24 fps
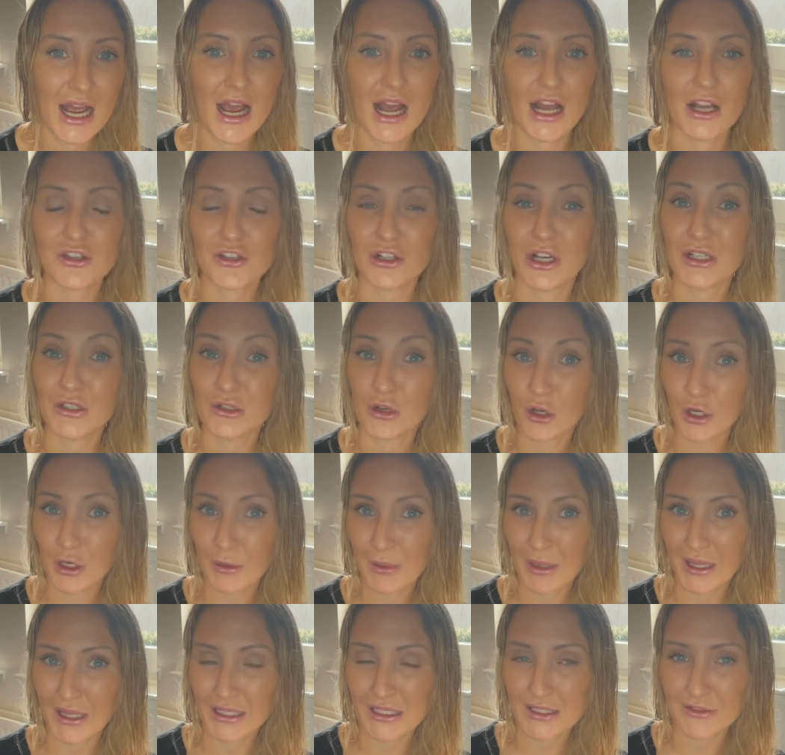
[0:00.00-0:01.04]
I tried
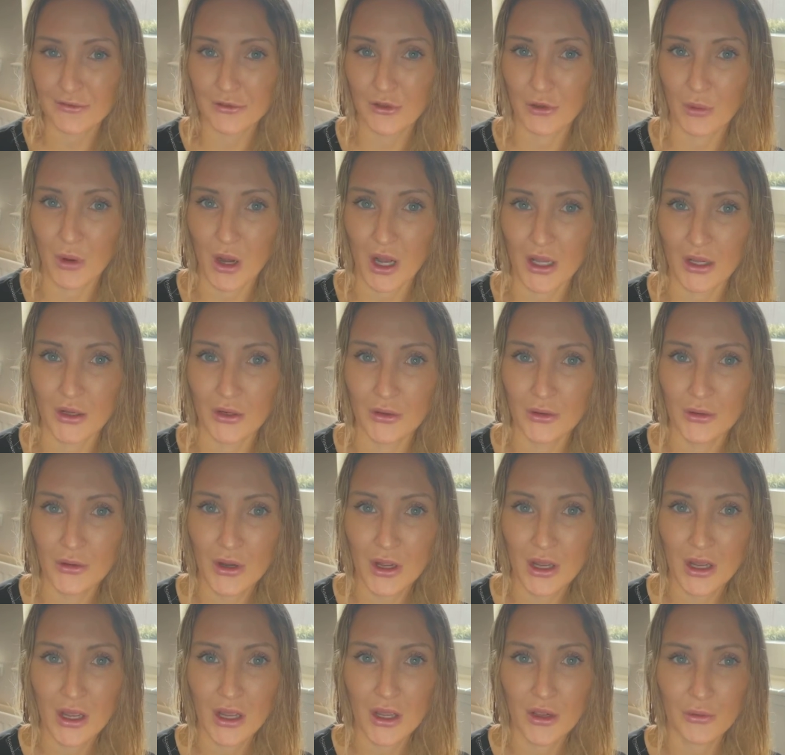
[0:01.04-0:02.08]
Olaplex for a while,
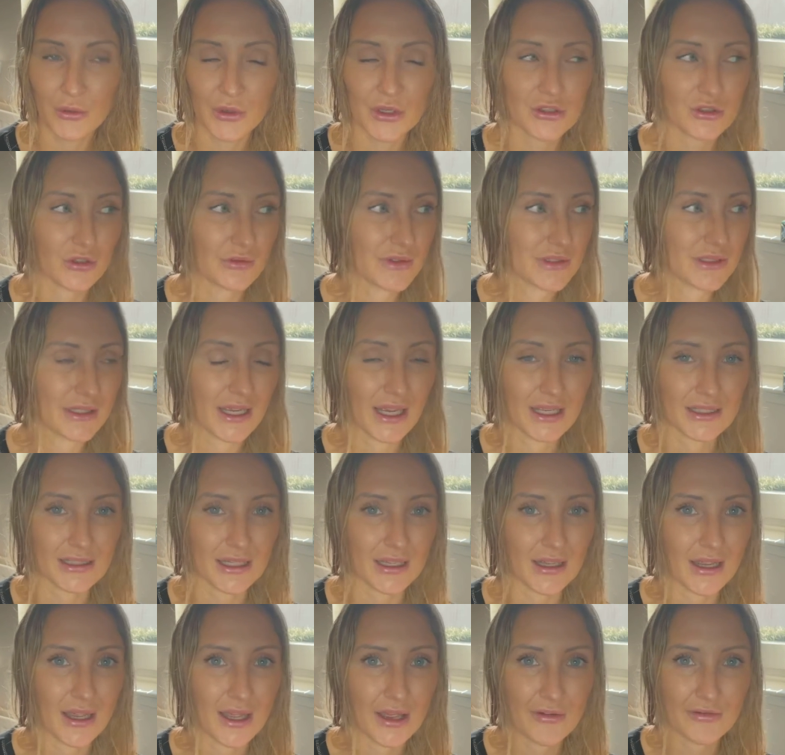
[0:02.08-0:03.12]
which obviously has a
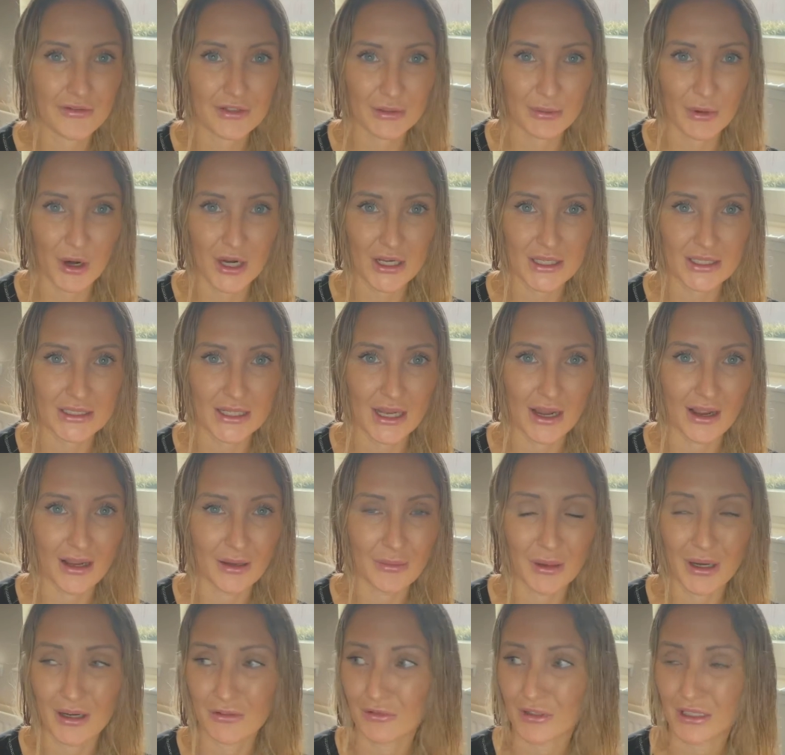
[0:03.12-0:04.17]
hefty price tag,
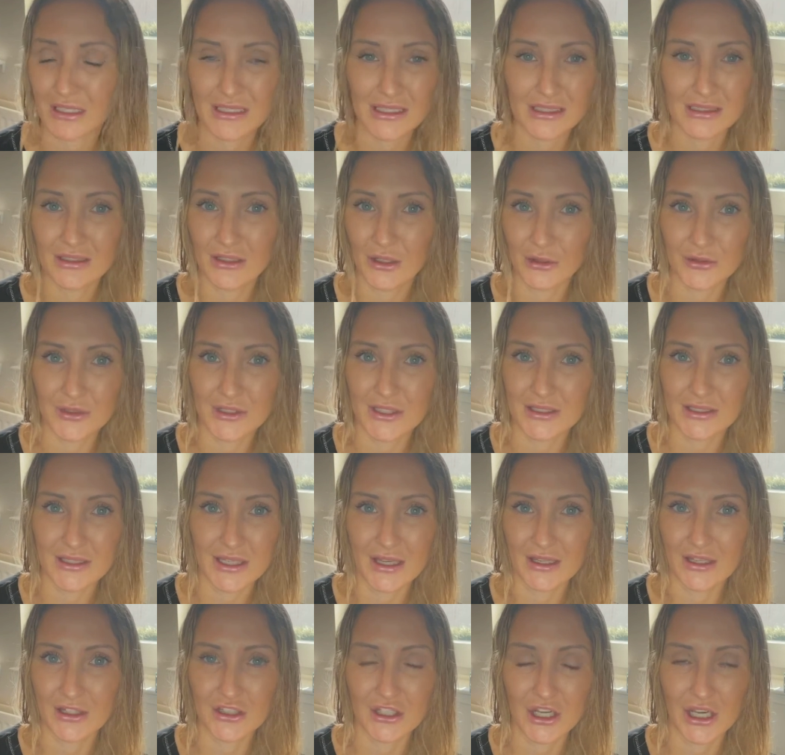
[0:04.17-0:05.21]
but I really didn't notice
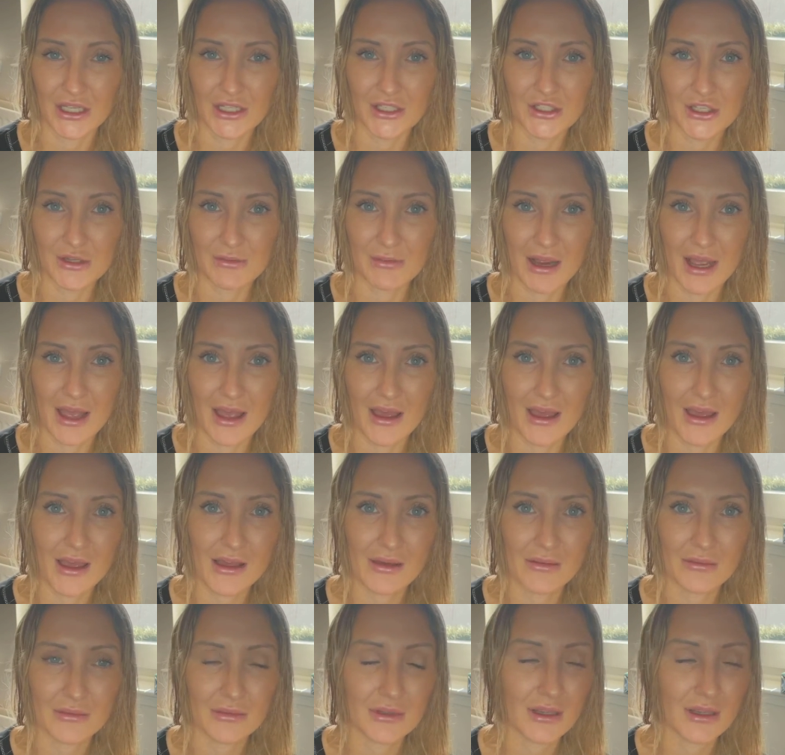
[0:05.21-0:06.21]
any change in my hair.